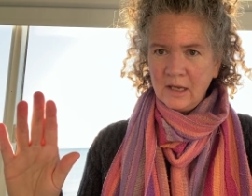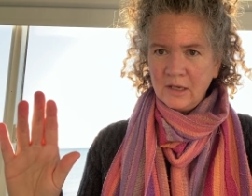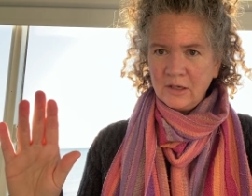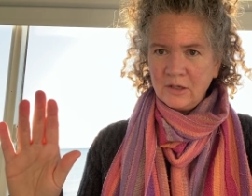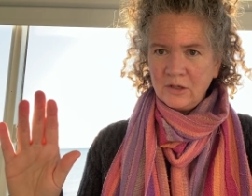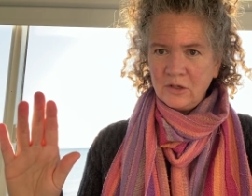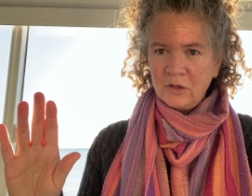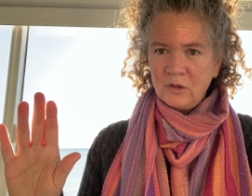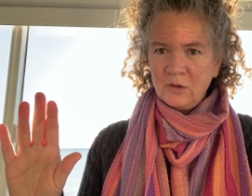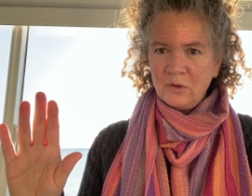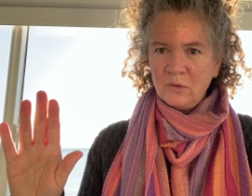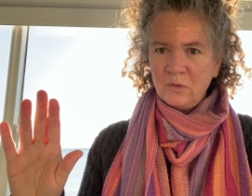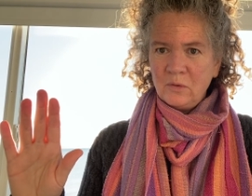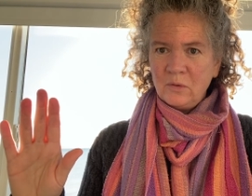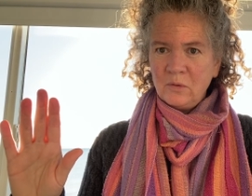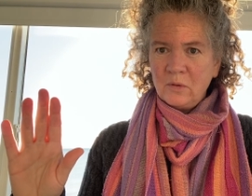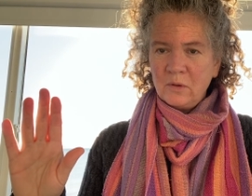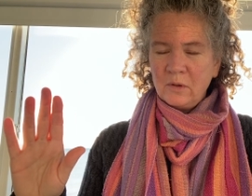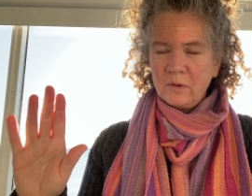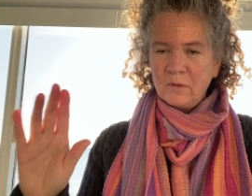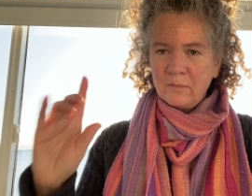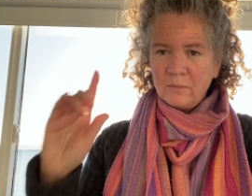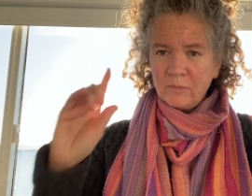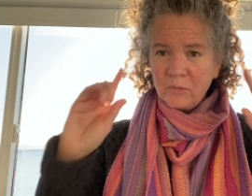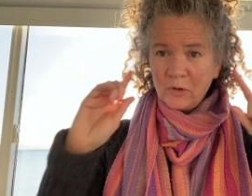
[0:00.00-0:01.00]
to
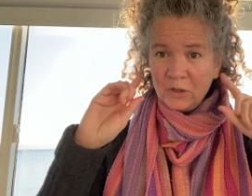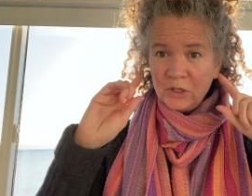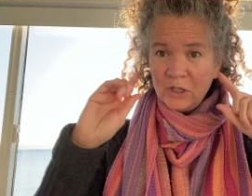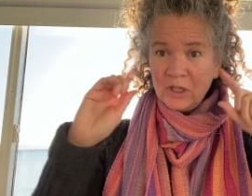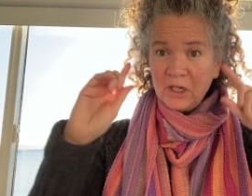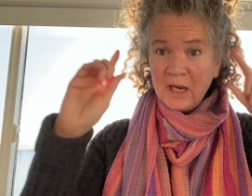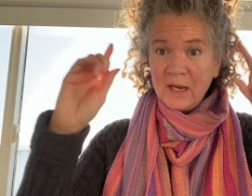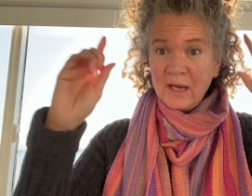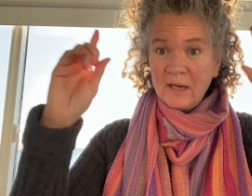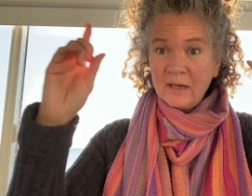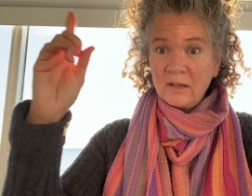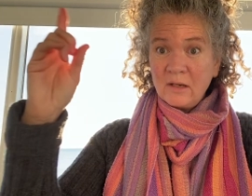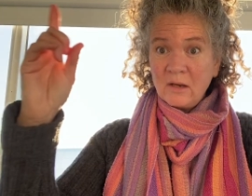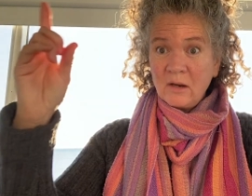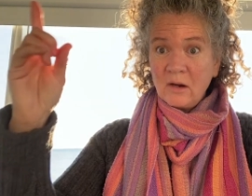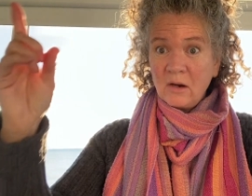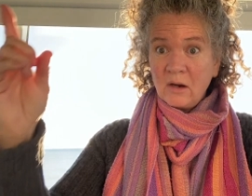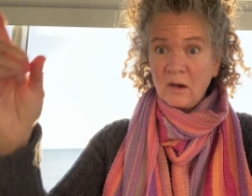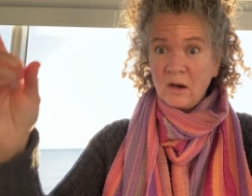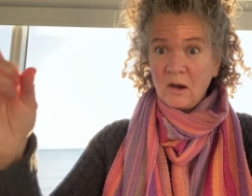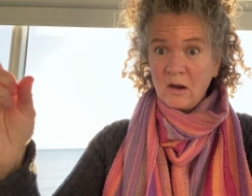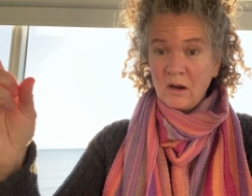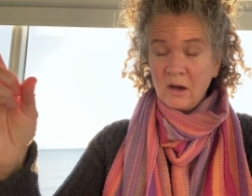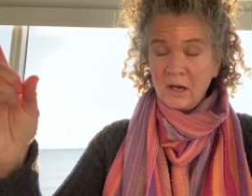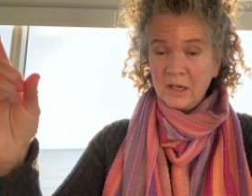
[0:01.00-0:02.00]
project our
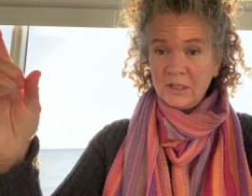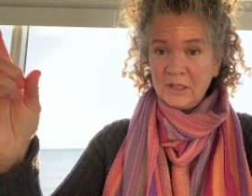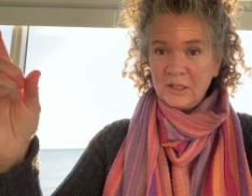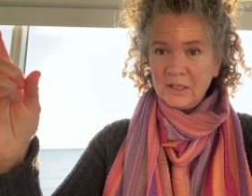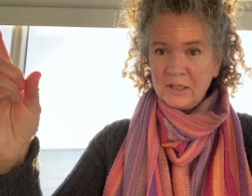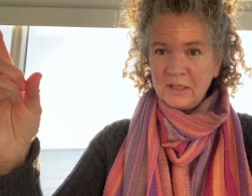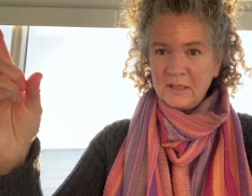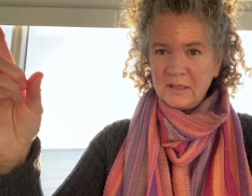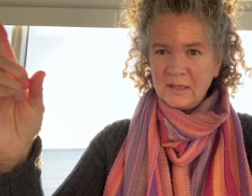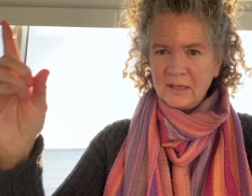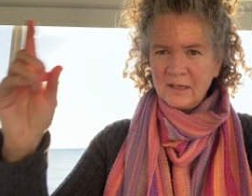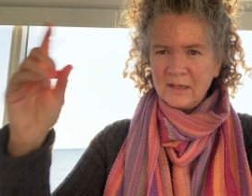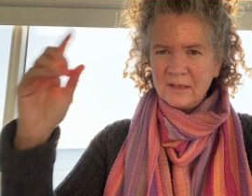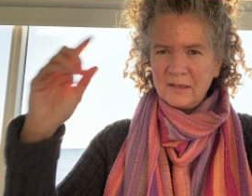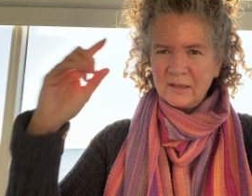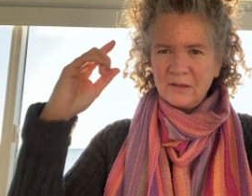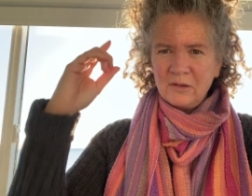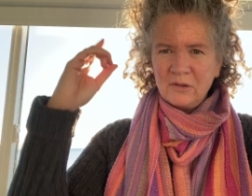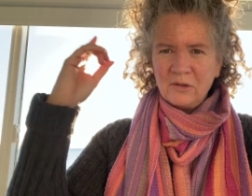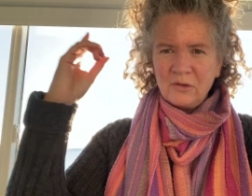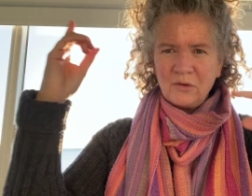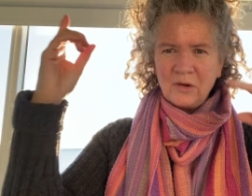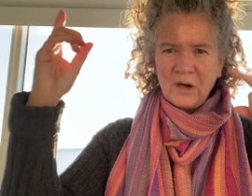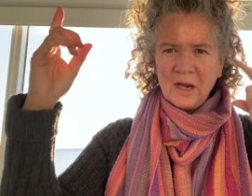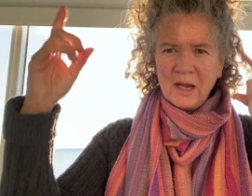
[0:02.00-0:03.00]
consciousness, to
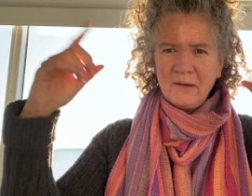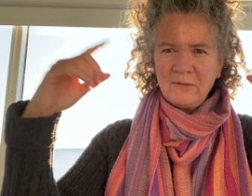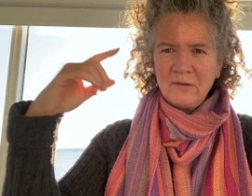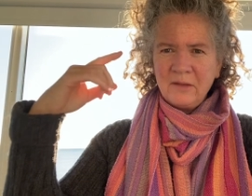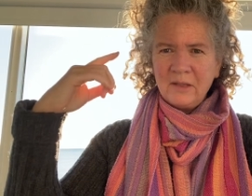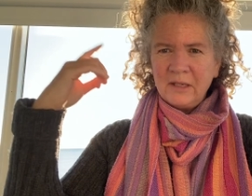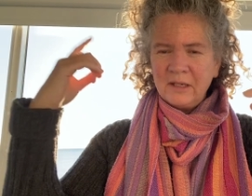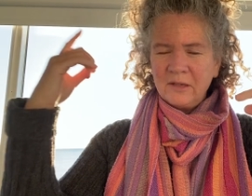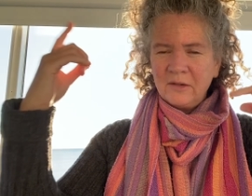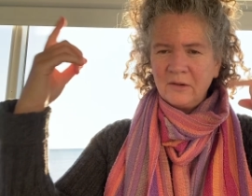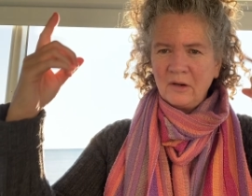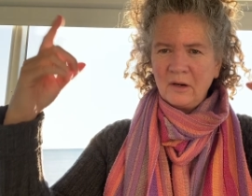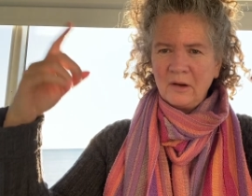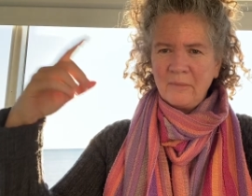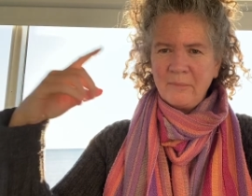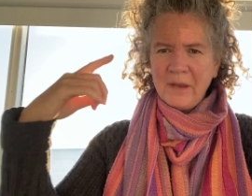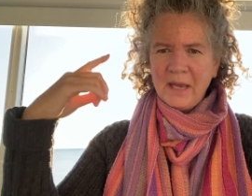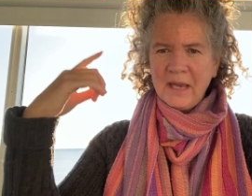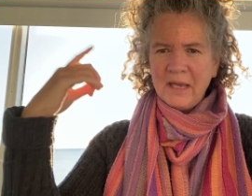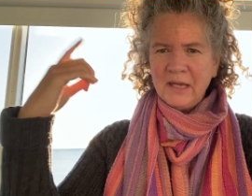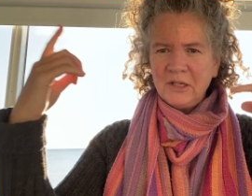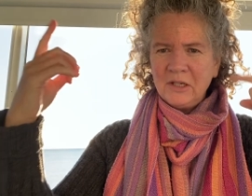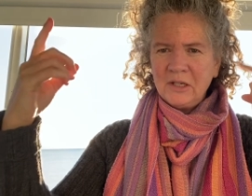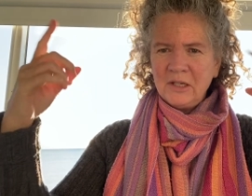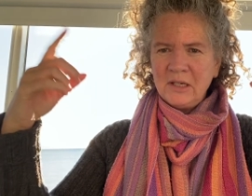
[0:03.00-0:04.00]
travel in our
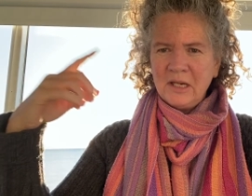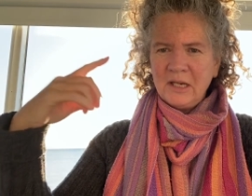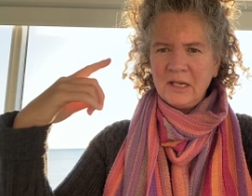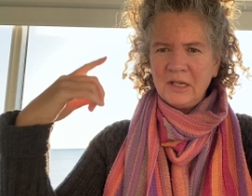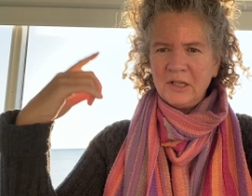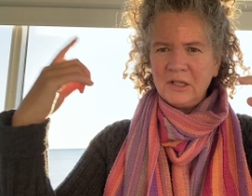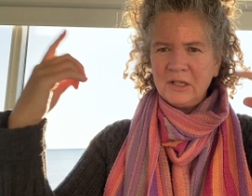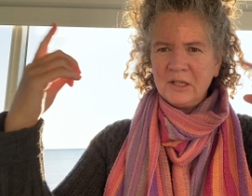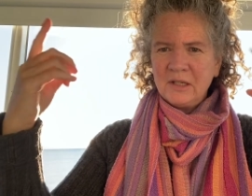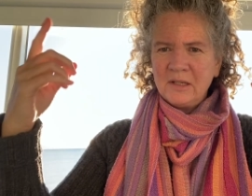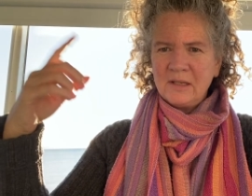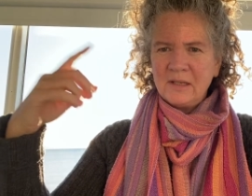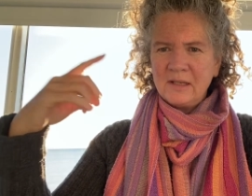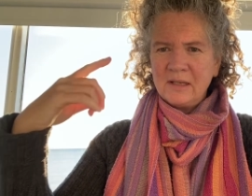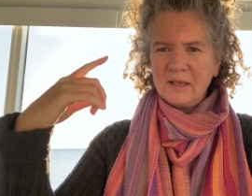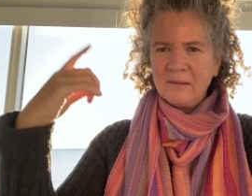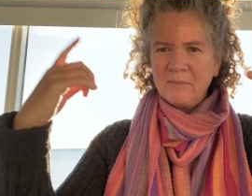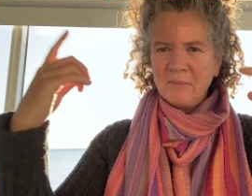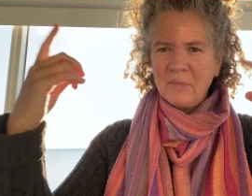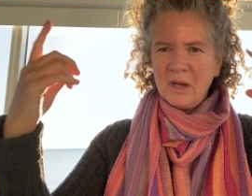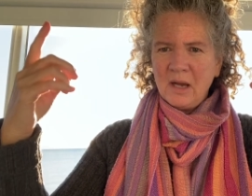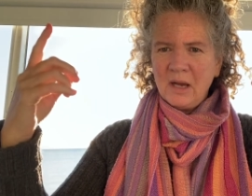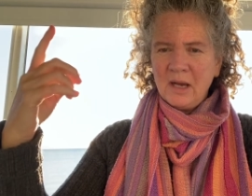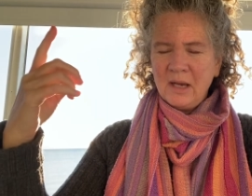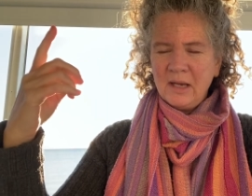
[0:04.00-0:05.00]
imaginations and
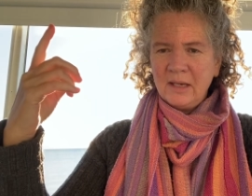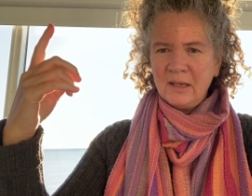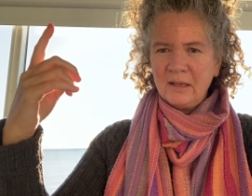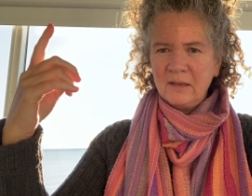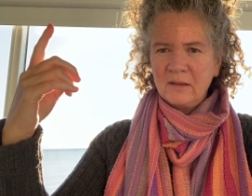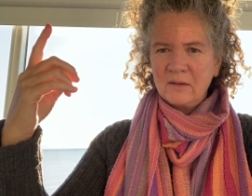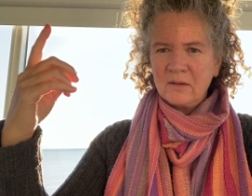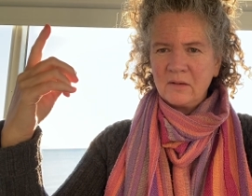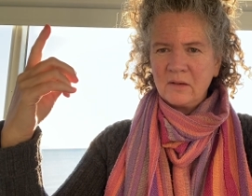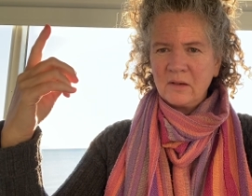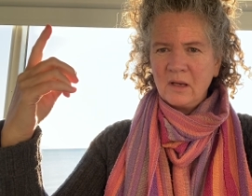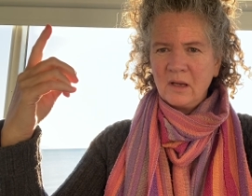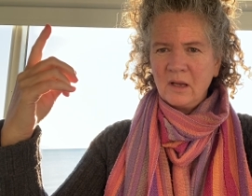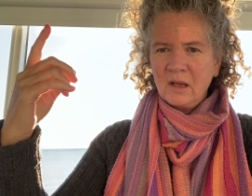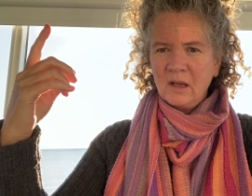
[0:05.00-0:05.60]
minds